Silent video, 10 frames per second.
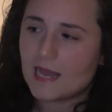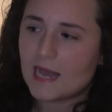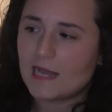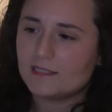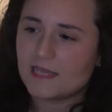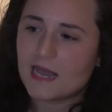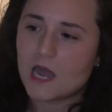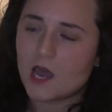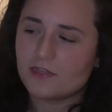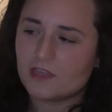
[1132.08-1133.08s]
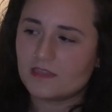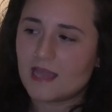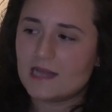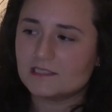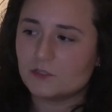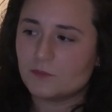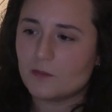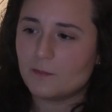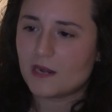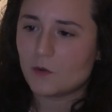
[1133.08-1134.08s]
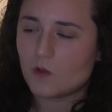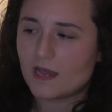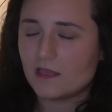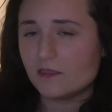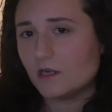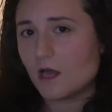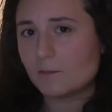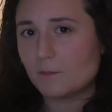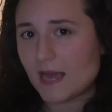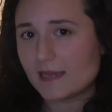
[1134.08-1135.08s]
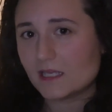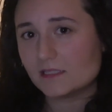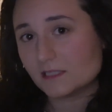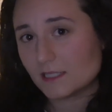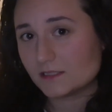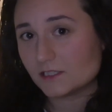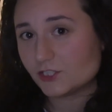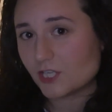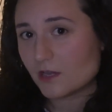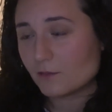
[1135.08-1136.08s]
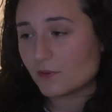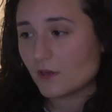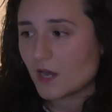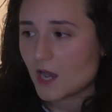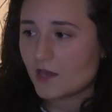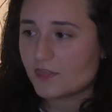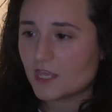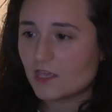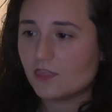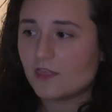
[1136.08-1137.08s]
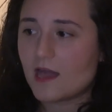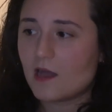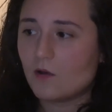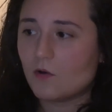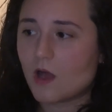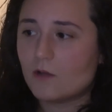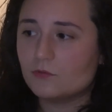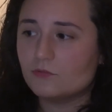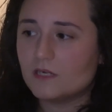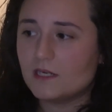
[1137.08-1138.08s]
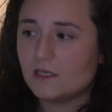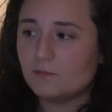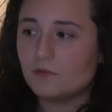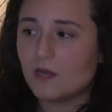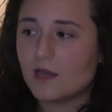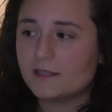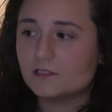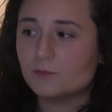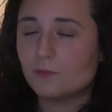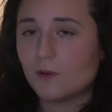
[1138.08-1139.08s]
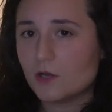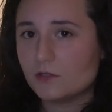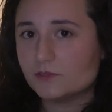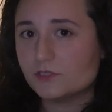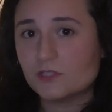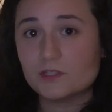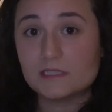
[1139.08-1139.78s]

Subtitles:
And yeah, I think there has to be a better way than like blanket censorship. I think that I would really like to propose to the